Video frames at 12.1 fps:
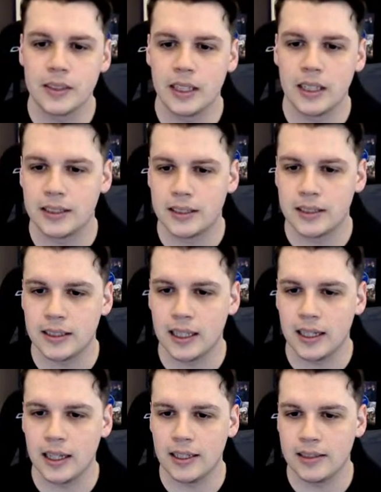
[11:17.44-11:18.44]
it's
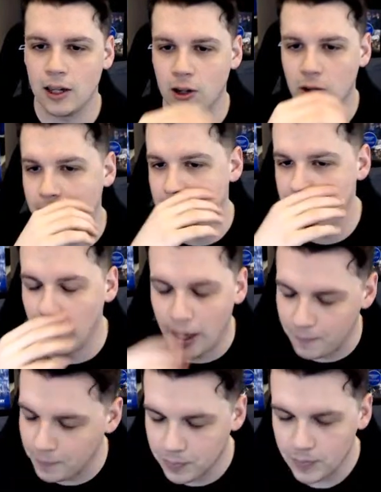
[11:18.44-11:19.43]
a whole mess.
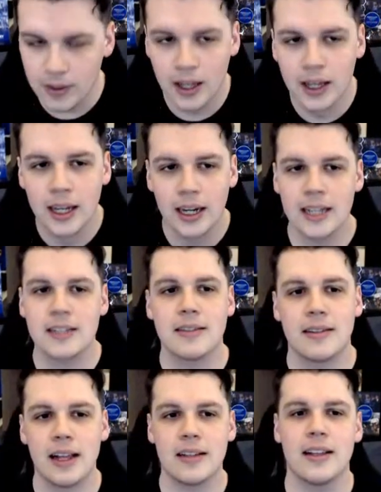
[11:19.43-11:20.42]
But
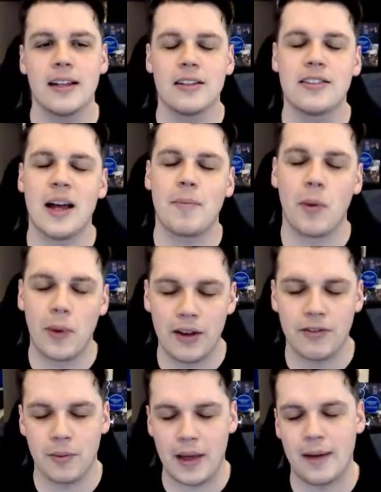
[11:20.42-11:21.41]
let's step away
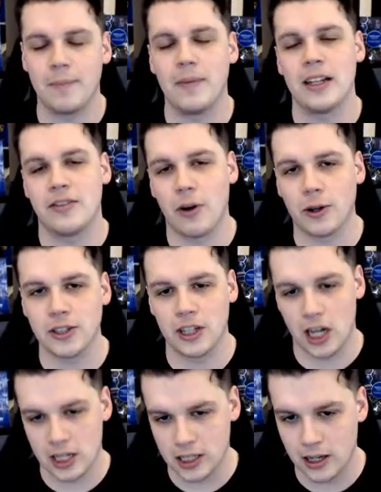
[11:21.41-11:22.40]
from that. Let's focus on
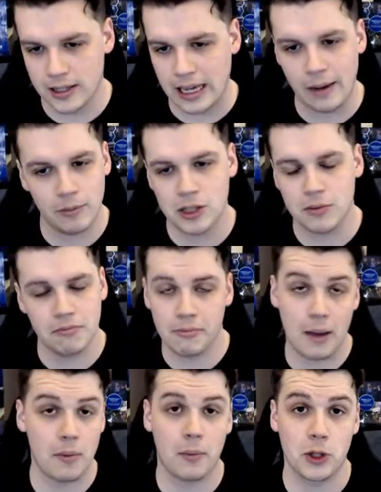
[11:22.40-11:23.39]
last night's game, which
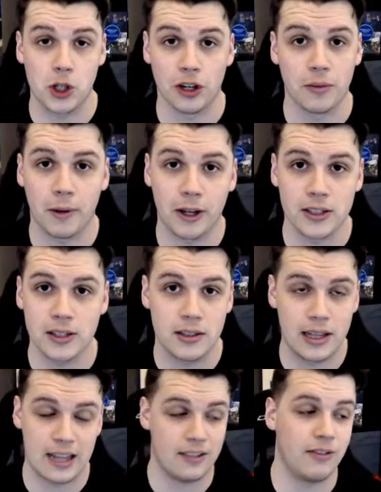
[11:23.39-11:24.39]
maybe we shouldn't because it's
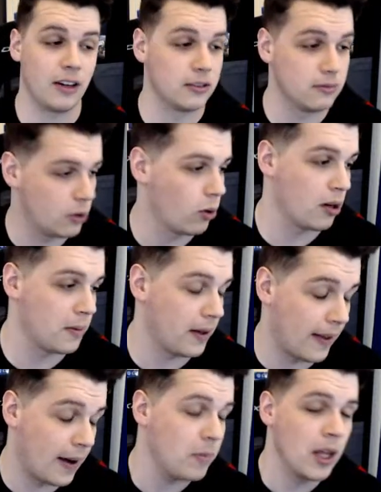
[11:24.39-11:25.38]
less fun talking
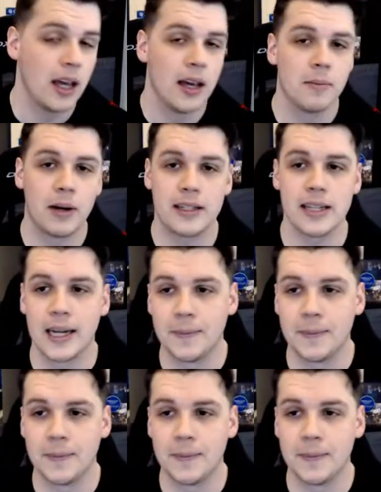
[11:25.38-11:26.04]
about that. But